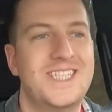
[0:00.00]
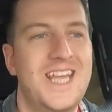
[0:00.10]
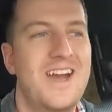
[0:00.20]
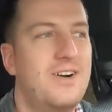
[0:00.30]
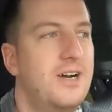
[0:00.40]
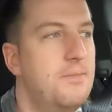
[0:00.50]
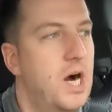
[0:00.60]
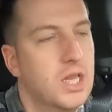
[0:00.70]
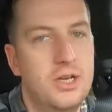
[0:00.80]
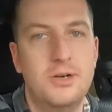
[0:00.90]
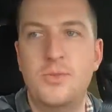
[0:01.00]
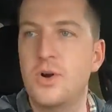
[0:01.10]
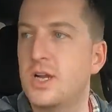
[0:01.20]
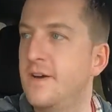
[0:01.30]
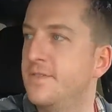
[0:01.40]
Now I'm a little
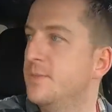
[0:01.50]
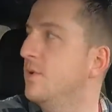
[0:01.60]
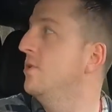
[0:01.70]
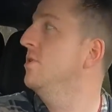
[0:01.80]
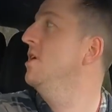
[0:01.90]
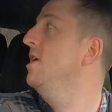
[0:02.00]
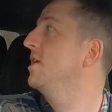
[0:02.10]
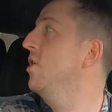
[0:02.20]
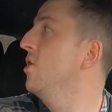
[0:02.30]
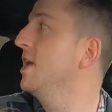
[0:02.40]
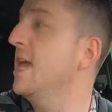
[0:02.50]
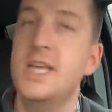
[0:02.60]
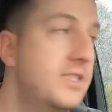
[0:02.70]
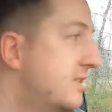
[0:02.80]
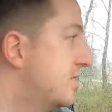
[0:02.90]
more comfortable going
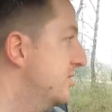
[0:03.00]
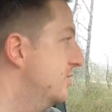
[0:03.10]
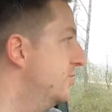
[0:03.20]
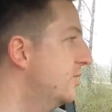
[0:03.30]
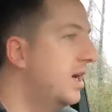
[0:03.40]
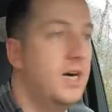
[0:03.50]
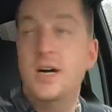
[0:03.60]
into